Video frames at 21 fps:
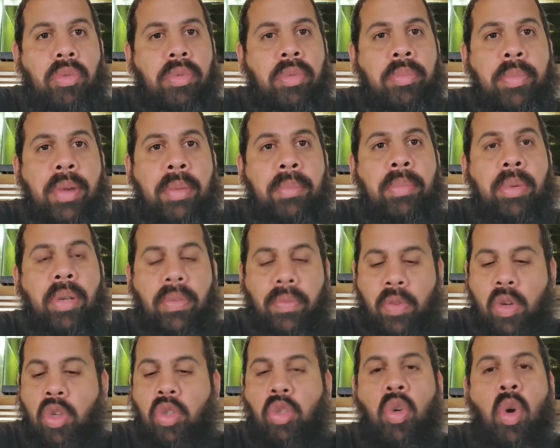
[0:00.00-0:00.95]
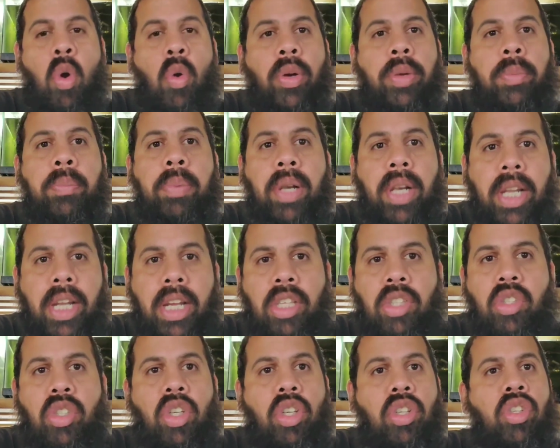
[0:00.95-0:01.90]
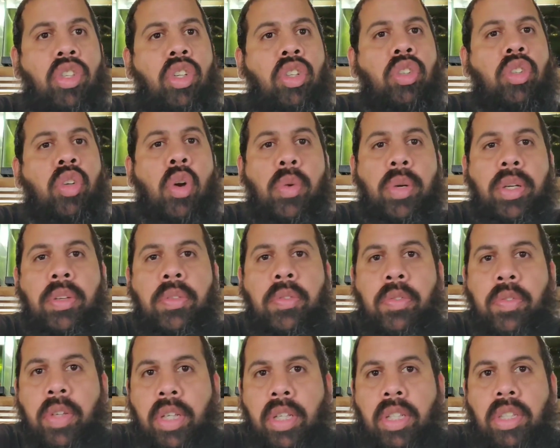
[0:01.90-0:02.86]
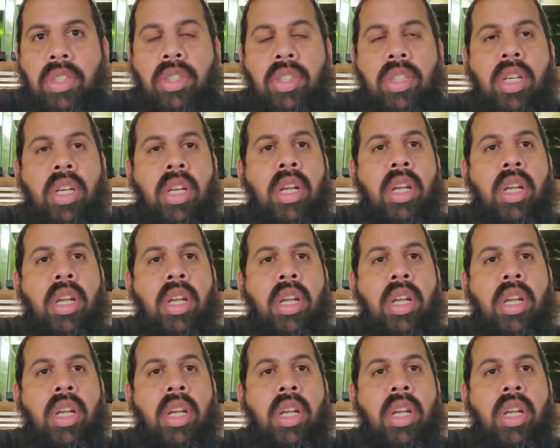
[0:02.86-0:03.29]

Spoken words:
Remember, if you're growing plants, you're growing fish,